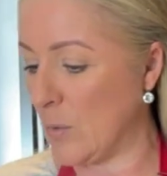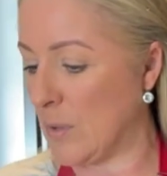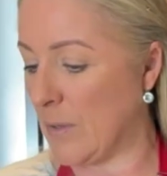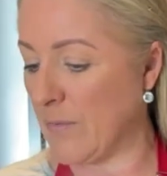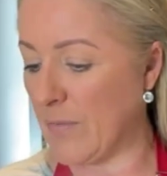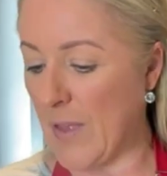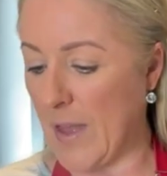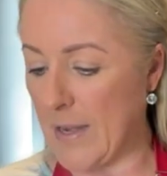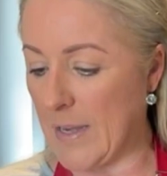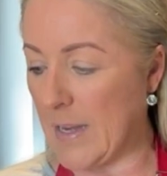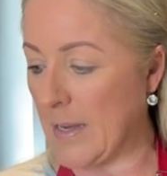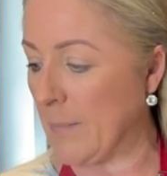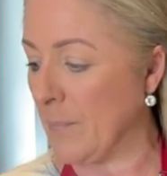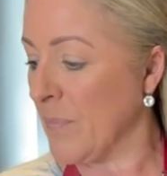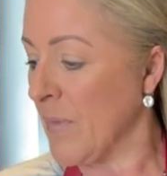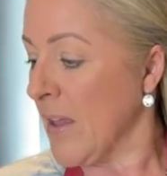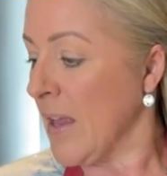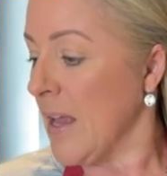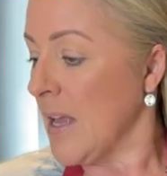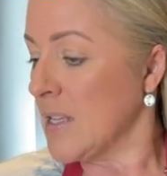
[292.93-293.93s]
So yes, so
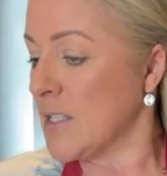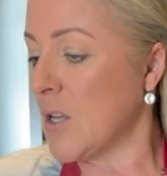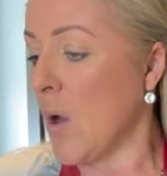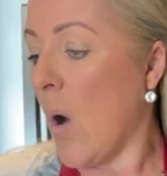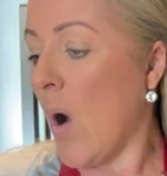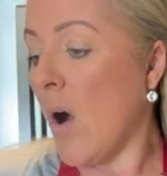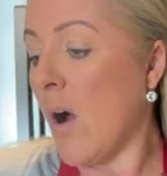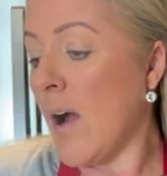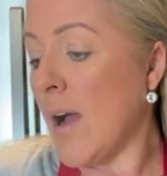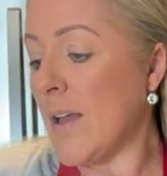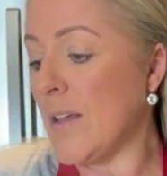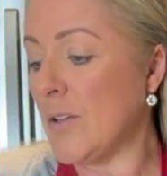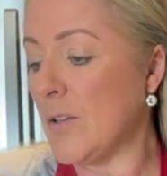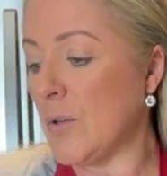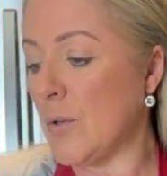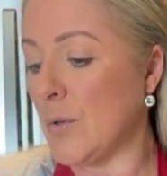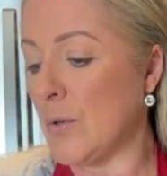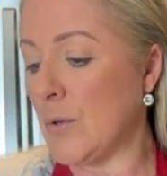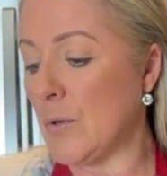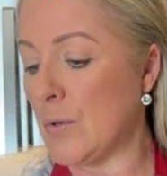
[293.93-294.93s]
once that's done, we're
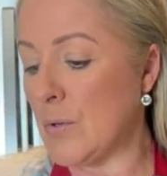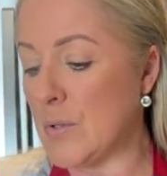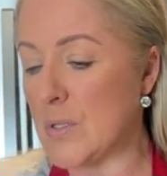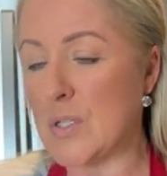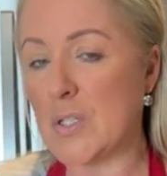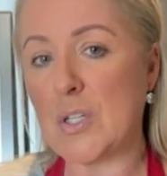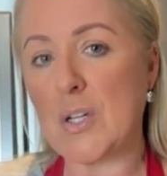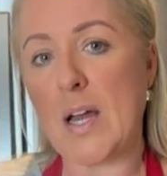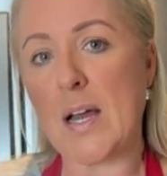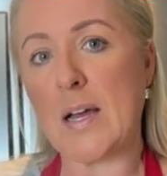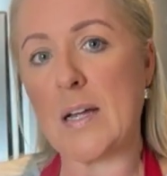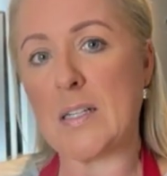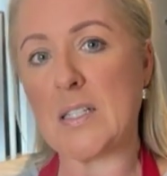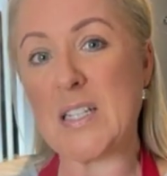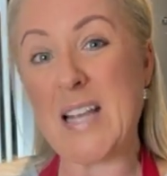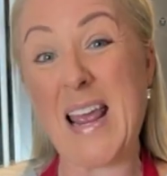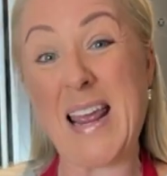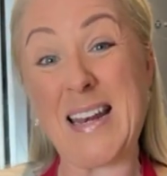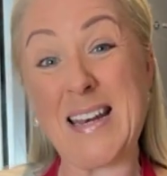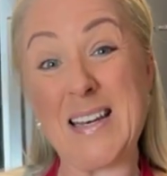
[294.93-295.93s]
going to add all of that in.